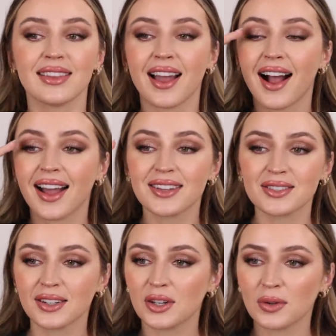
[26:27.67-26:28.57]
The eyes
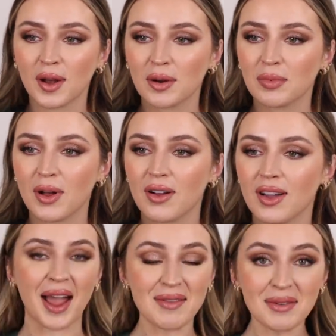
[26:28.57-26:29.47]
look incredible.
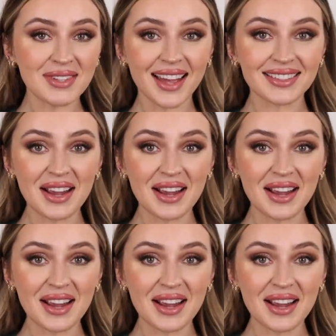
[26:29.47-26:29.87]
I'm obsessed.